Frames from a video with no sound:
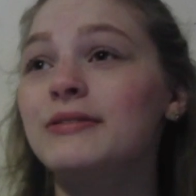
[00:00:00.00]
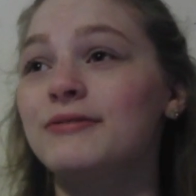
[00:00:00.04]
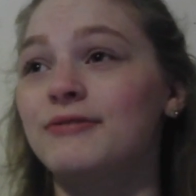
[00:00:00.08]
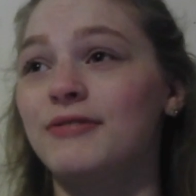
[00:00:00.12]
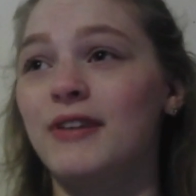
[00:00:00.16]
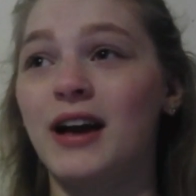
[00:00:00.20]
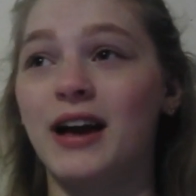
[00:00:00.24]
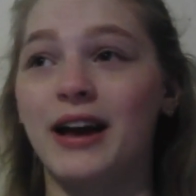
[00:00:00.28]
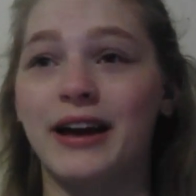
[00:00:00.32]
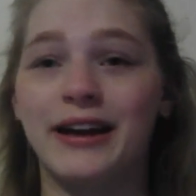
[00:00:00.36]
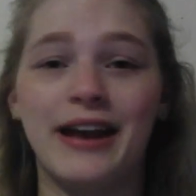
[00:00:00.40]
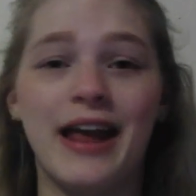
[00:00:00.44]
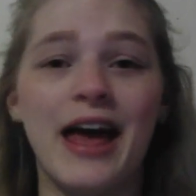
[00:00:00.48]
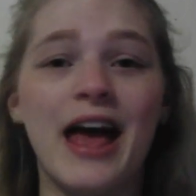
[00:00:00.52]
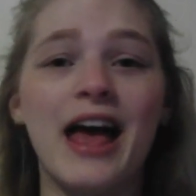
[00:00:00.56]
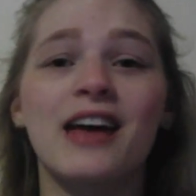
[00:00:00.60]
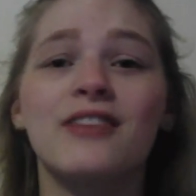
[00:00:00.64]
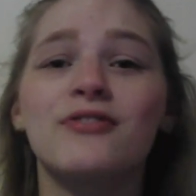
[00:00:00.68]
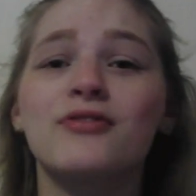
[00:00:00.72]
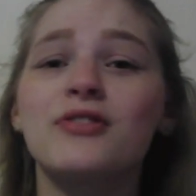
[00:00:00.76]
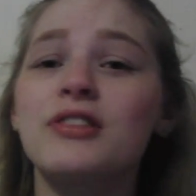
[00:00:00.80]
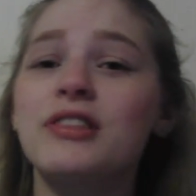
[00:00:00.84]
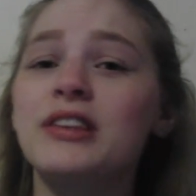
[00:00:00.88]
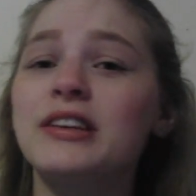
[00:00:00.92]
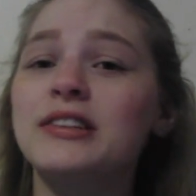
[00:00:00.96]
fine.
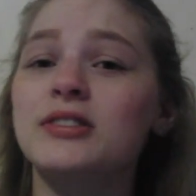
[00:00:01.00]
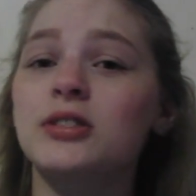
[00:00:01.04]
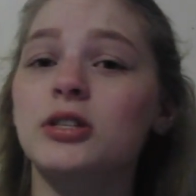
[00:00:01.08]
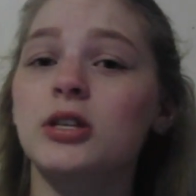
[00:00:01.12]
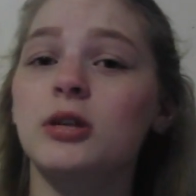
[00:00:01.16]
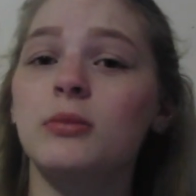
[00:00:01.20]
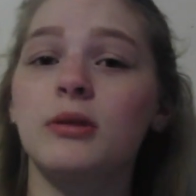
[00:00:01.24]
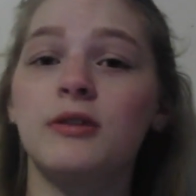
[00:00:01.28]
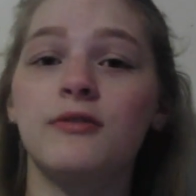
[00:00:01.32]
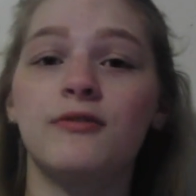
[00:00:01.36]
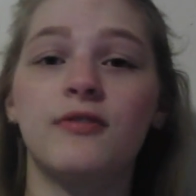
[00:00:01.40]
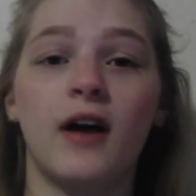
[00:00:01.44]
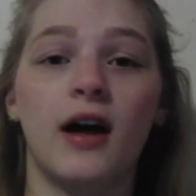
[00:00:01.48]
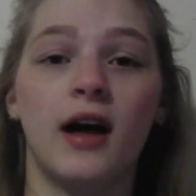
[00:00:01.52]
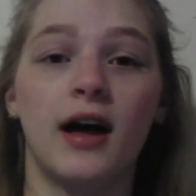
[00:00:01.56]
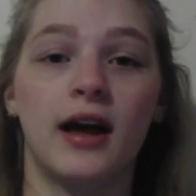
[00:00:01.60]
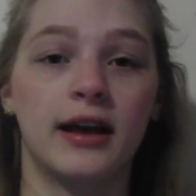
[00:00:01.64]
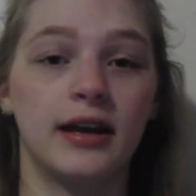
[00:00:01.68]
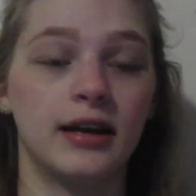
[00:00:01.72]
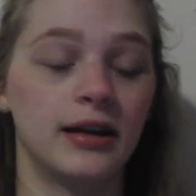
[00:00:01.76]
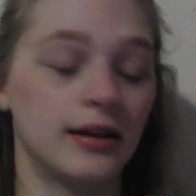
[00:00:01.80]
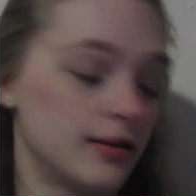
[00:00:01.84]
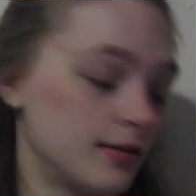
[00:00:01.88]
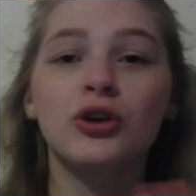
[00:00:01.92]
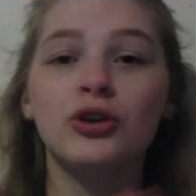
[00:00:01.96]
Everything's gonna be
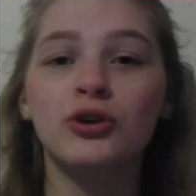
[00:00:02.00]
fine.